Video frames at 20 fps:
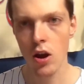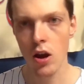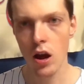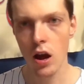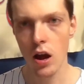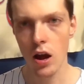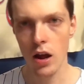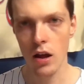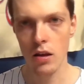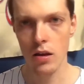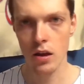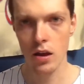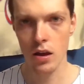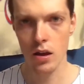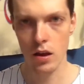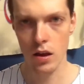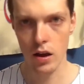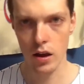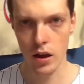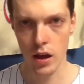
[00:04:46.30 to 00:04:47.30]

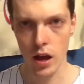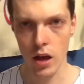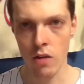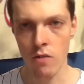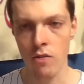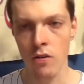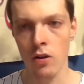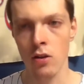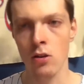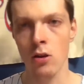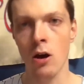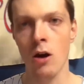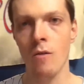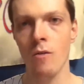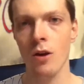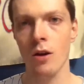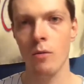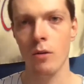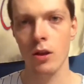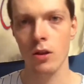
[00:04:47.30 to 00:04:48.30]
against
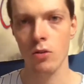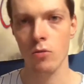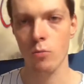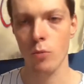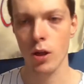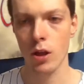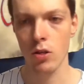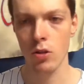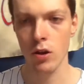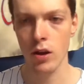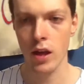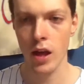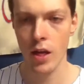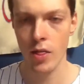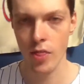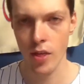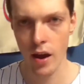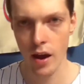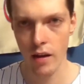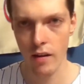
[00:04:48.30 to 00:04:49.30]
Philadelphia. When you look
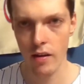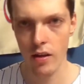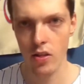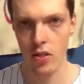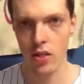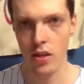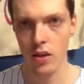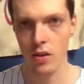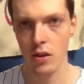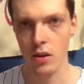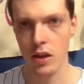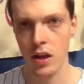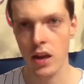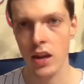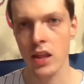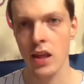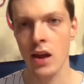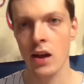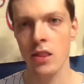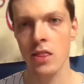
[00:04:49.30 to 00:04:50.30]
at that,
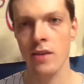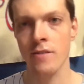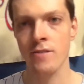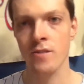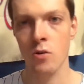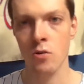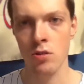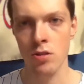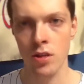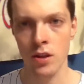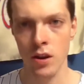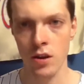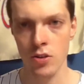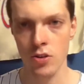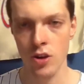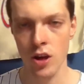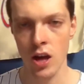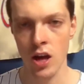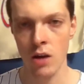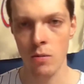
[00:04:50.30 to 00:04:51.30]
getting out of the first inning
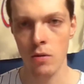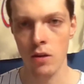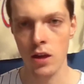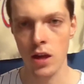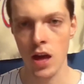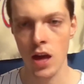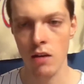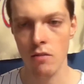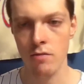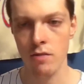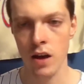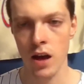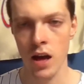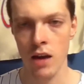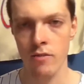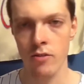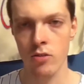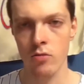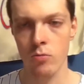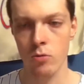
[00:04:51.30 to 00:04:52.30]
jam in Game
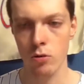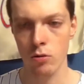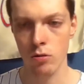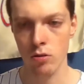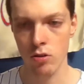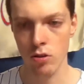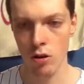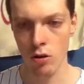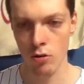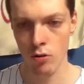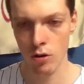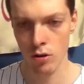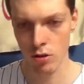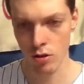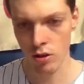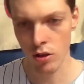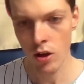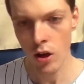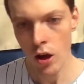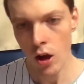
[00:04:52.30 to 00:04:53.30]
5 of the World
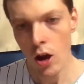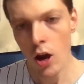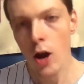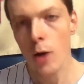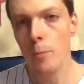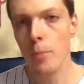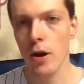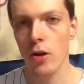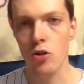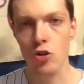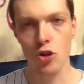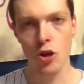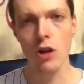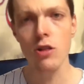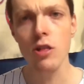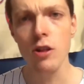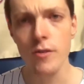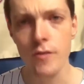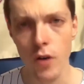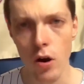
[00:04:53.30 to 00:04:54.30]
Series. But
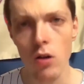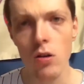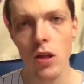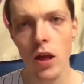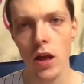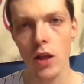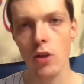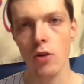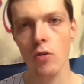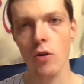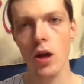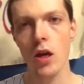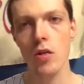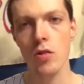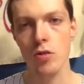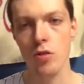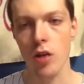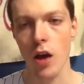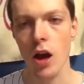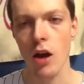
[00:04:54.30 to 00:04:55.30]
Justin Verlander
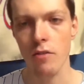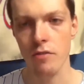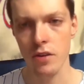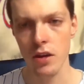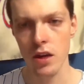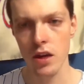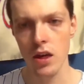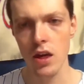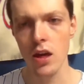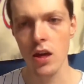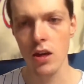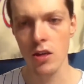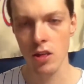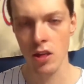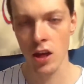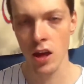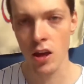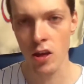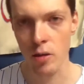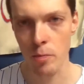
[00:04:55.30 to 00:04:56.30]
is tough. He
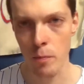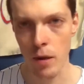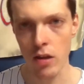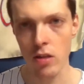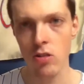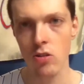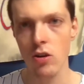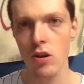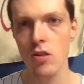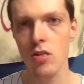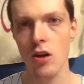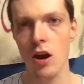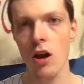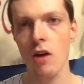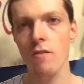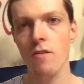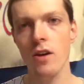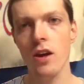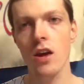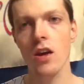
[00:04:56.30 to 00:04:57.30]
is mentally
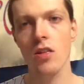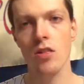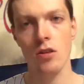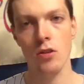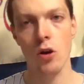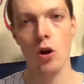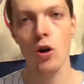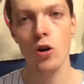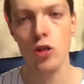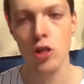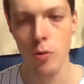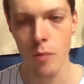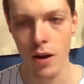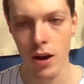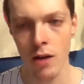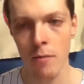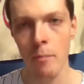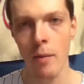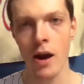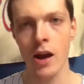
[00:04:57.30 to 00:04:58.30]
tough. He is an
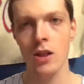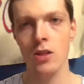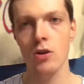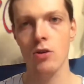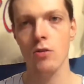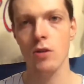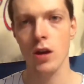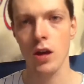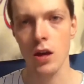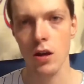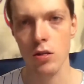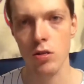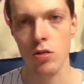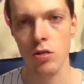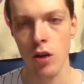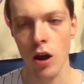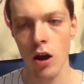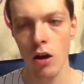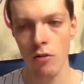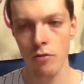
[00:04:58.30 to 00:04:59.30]
ultimate competitor. He is
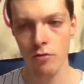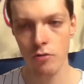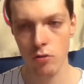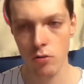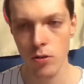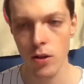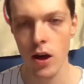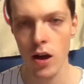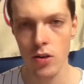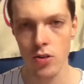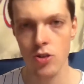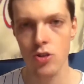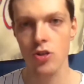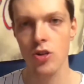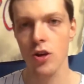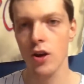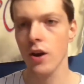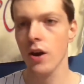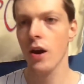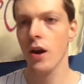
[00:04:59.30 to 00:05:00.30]
tough, clutch.
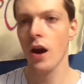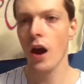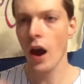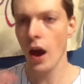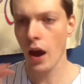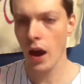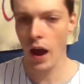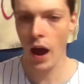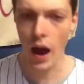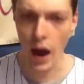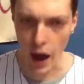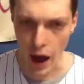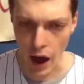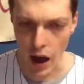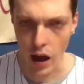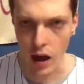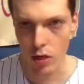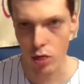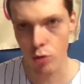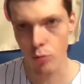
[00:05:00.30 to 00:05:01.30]

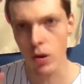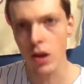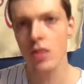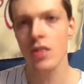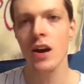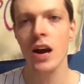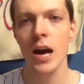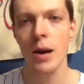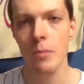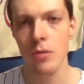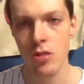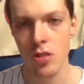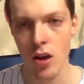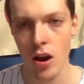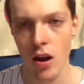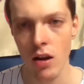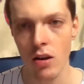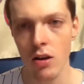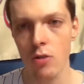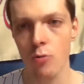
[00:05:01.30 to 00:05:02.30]
Three-time
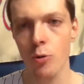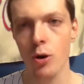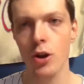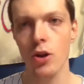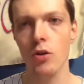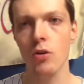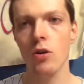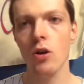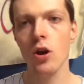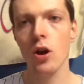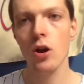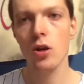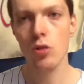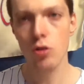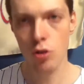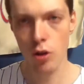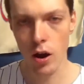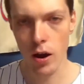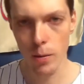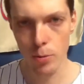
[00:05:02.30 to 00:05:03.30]
Cy Young winner,
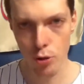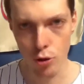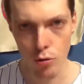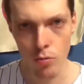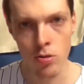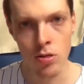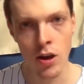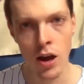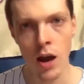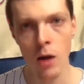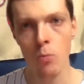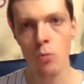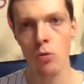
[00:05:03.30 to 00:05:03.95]
two-time